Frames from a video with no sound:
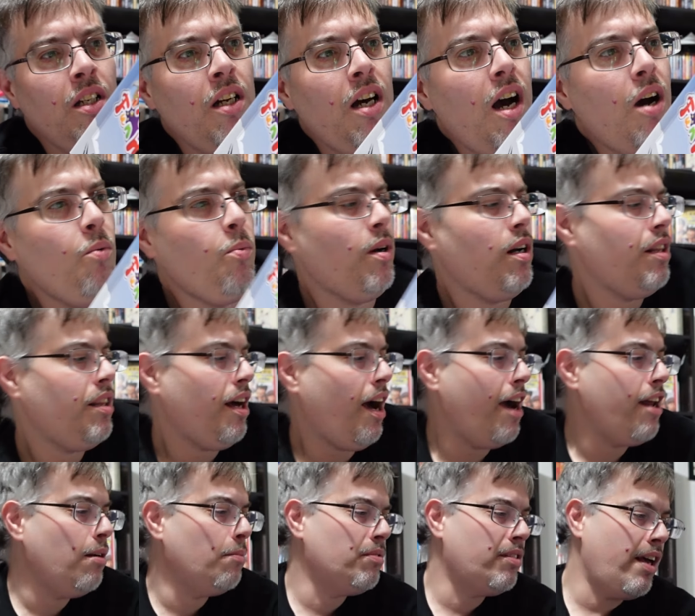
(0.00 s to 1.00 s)
Uh, one of the
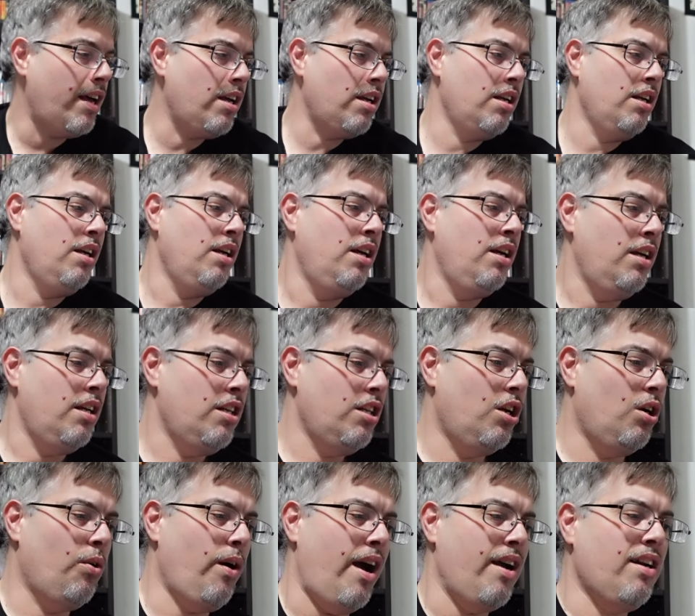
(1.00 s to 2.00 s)
items I, you
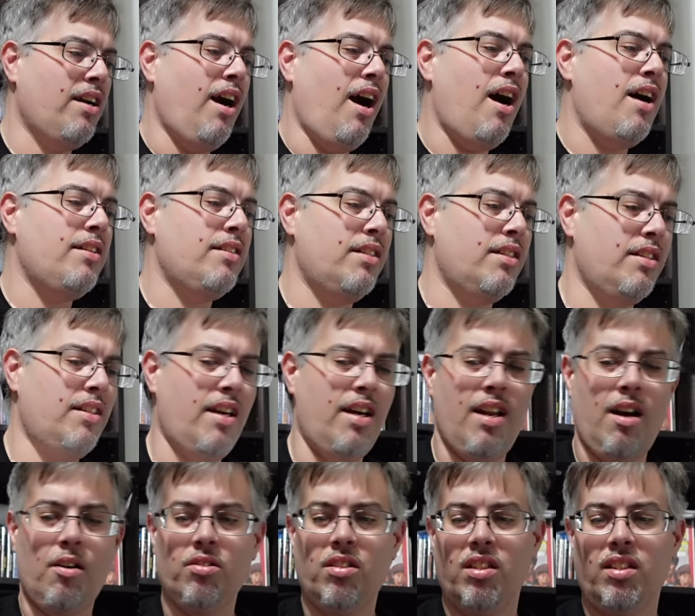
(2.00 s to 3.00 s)
know, I got that
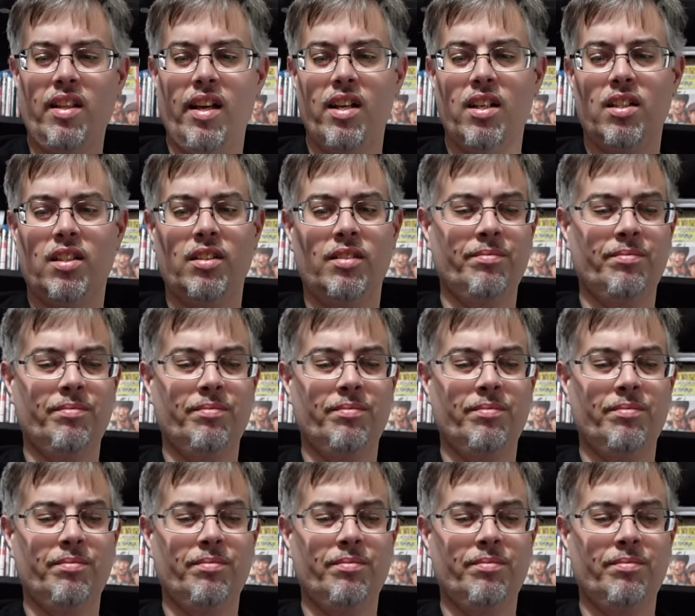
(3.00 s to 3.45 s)
I was just like,